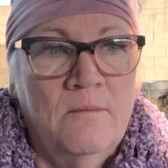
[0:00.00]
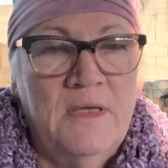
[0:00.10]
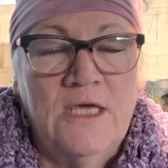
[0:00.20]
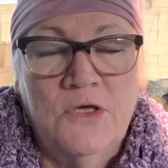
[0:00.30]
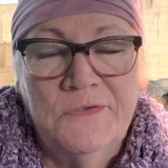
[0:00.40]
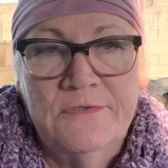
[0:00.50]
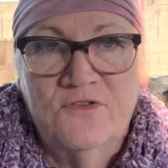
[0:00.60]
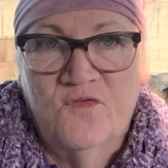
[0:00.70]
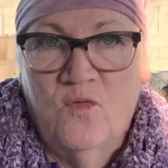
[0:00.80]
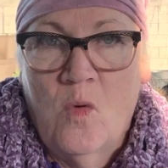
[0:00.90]
be used
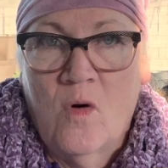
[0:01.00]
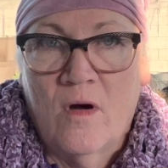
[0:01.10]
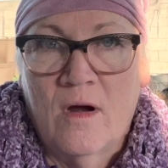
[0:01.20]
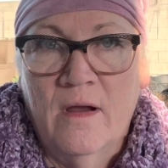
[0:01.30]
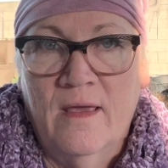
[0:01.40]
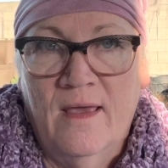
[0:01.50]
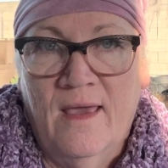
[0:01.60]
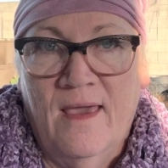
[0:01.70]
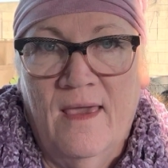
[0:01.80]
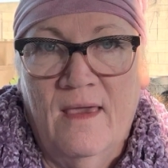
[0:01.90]
for
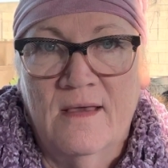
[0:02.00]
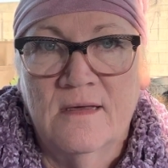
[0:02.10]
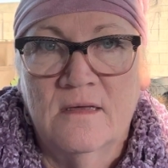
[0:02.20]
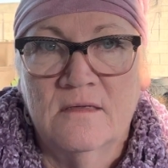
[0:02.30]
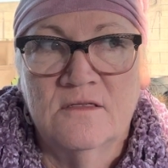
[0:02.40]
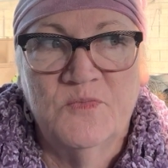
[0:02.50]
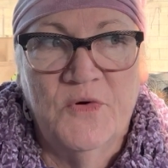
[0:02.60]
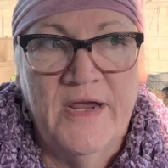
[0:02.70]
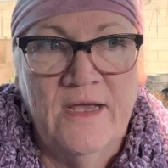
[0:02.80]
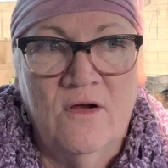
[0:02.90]
a
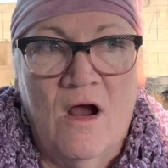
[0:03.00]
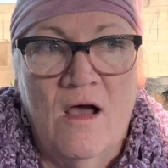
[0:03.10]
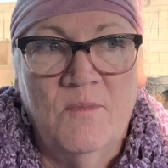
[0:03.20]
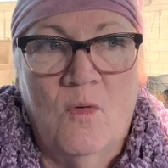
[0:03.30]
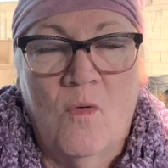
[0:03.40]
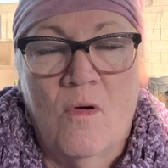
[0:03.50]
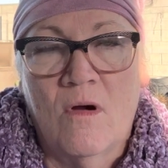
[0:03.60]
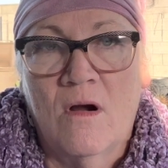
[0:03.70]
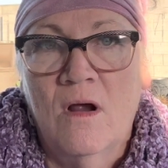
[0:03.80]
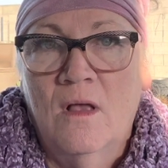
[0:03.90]
spring crop
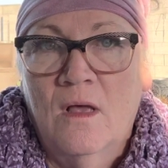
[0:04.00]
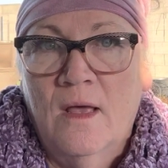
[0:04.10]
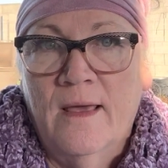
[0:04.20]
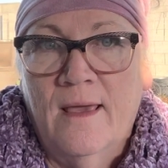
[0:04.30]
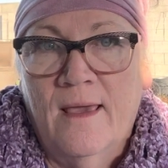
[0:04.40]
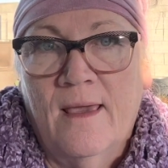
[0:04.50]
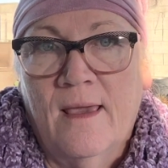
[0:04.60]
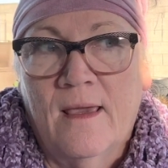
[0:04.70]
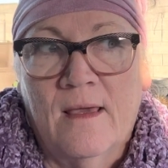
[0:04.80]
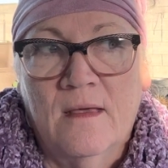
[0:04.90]
or
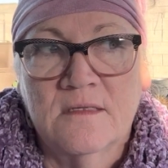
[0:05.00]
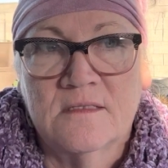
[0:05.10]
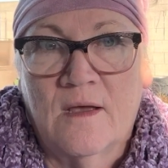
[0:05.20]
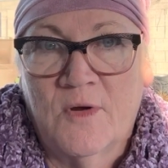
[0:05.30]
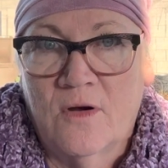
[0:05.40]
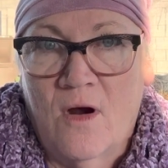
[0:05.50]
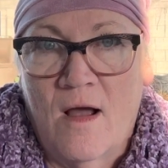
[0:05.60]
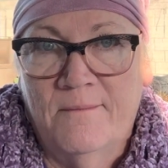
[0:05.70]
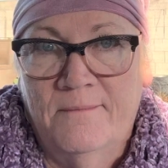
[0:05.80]
a summer crop,